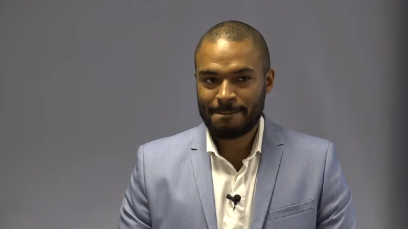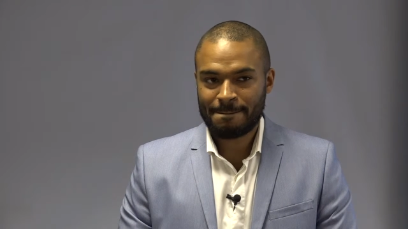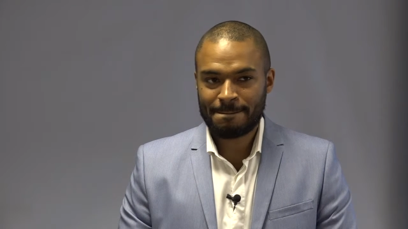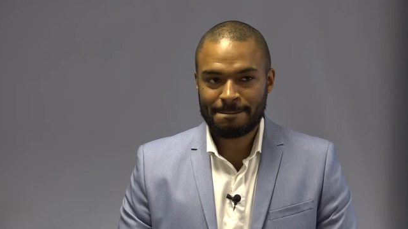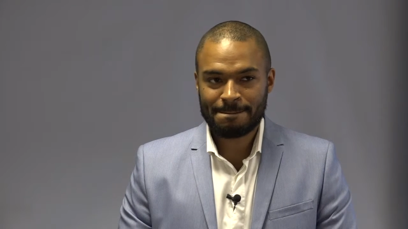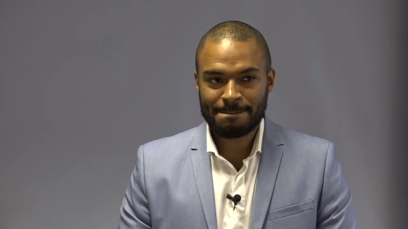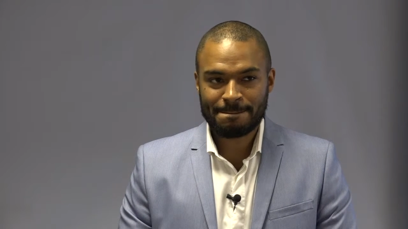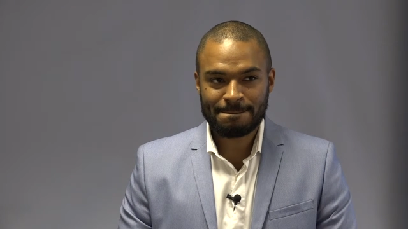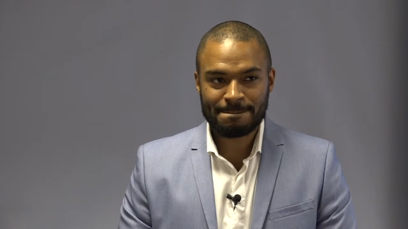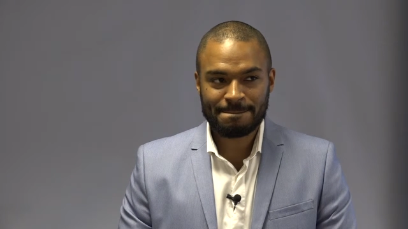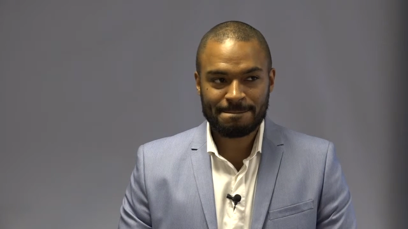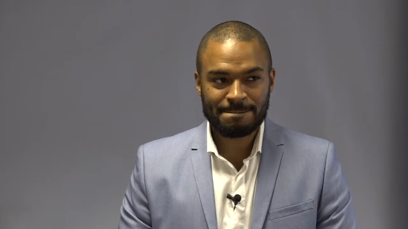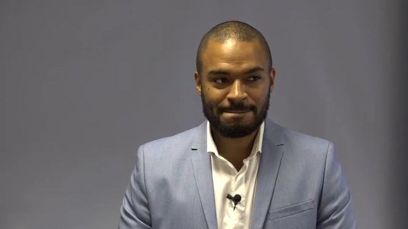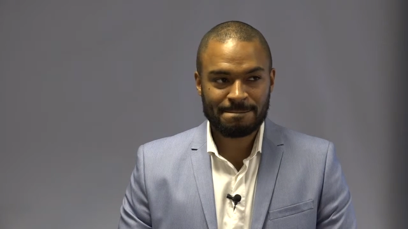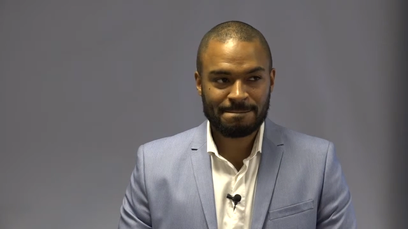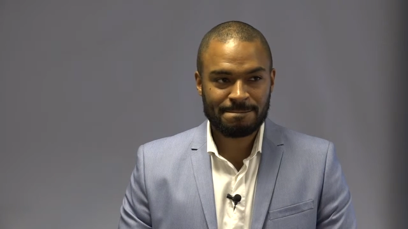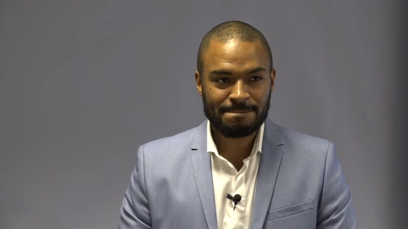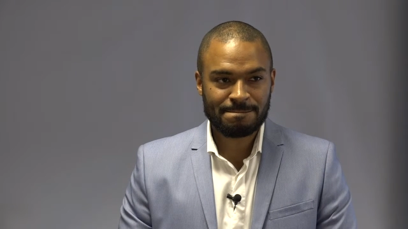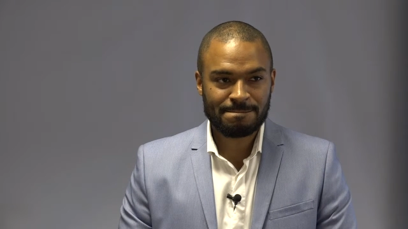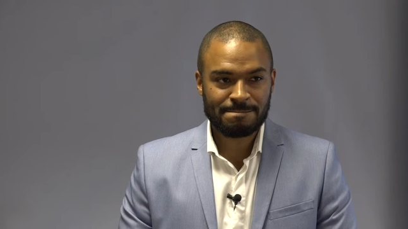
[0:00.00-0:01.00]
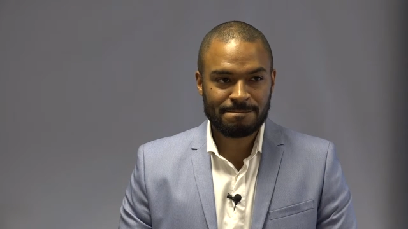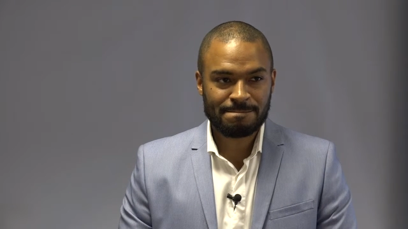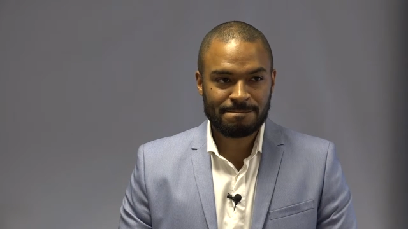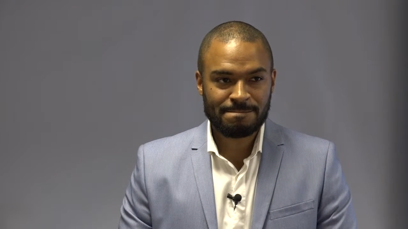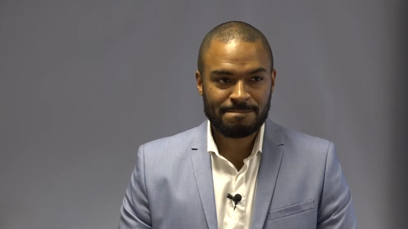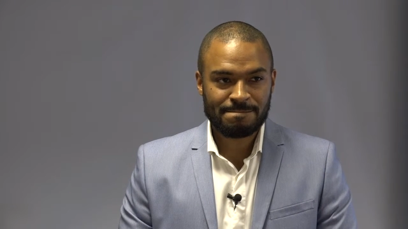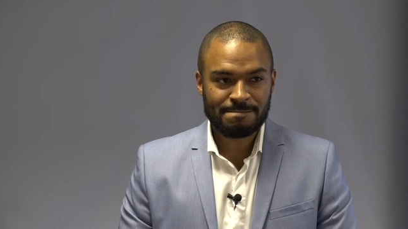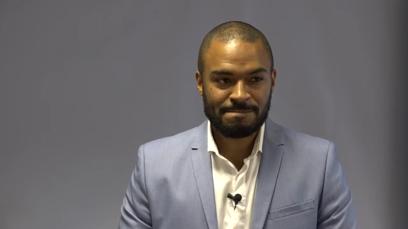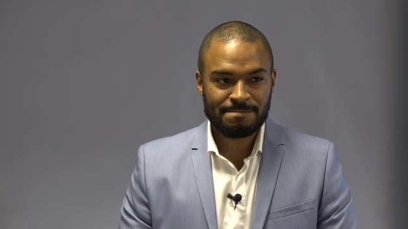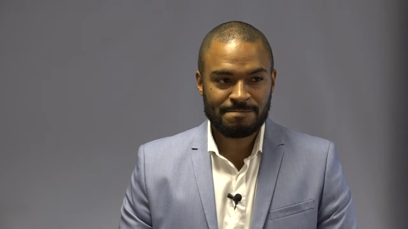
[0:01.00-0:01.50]

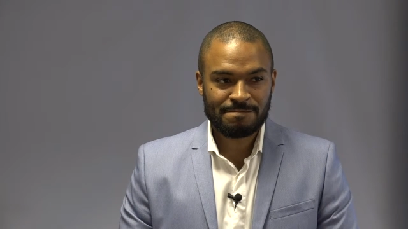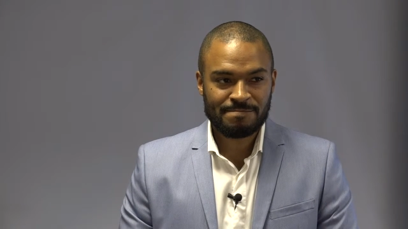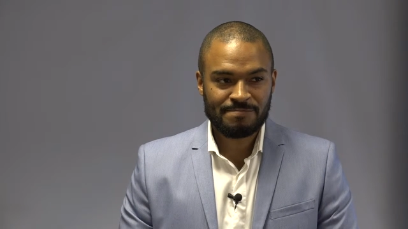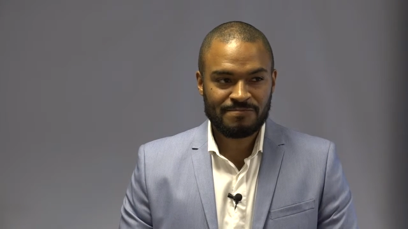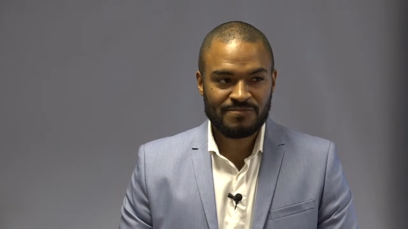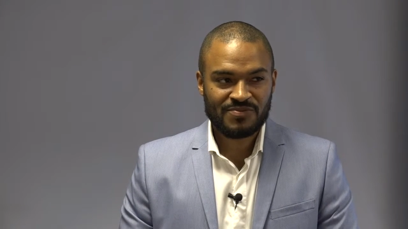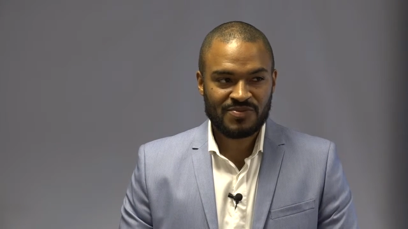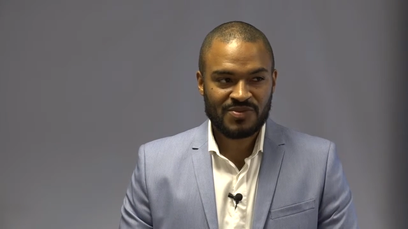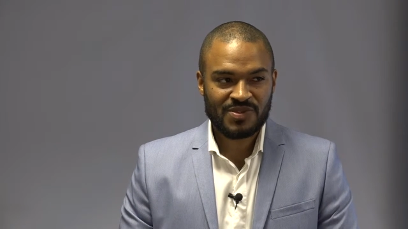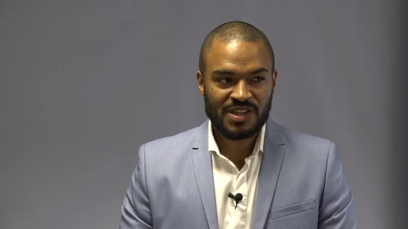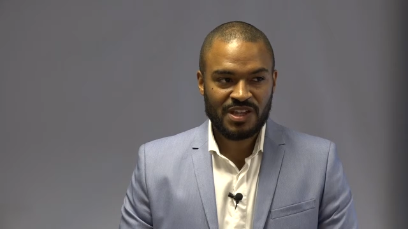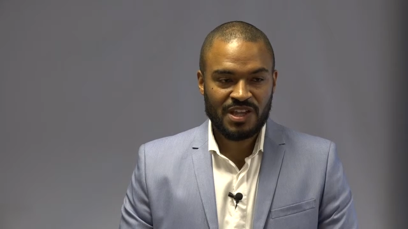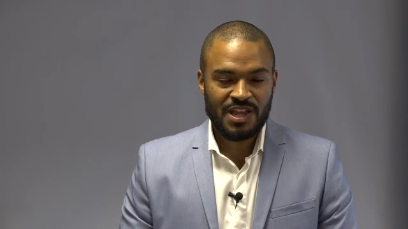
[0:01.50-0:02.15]
[no speech]